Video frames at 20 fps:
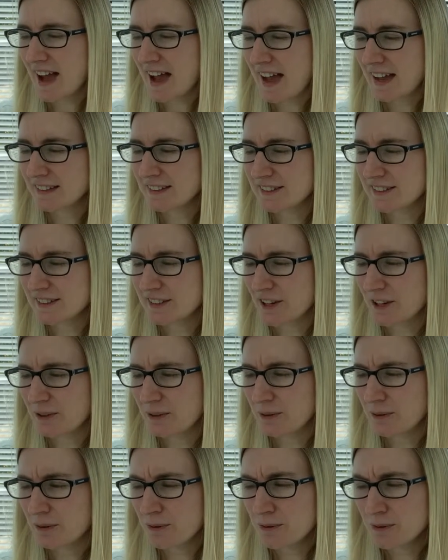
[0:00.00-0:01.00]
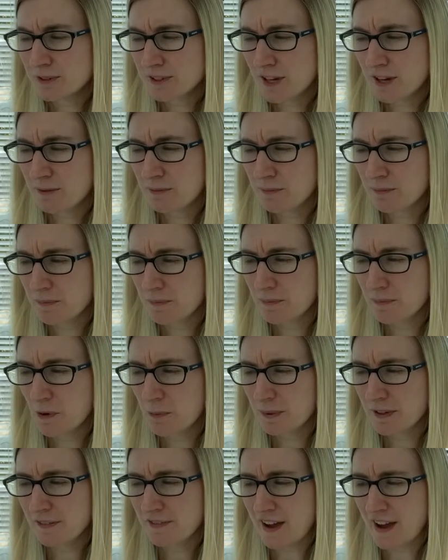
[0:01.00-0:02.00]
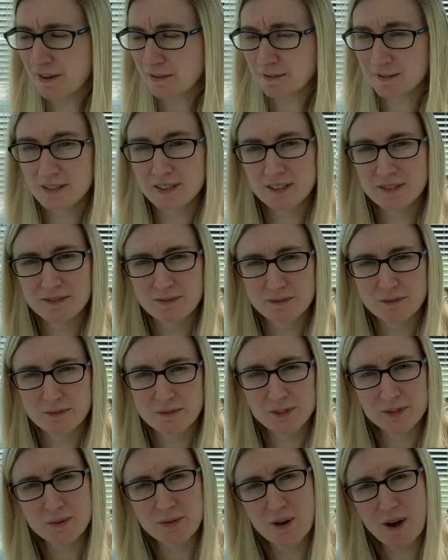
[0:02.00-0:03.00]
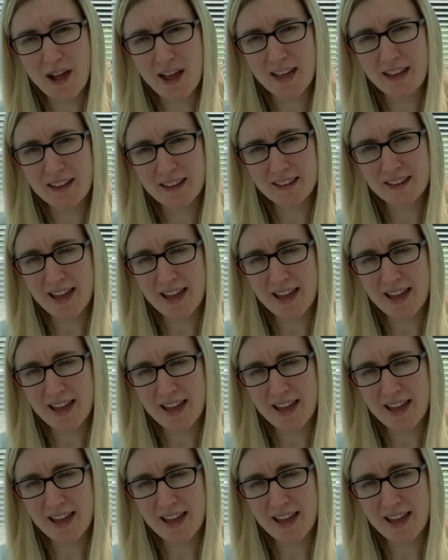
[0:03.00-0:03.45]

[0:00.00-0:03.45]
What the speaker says: And so also what we found was quite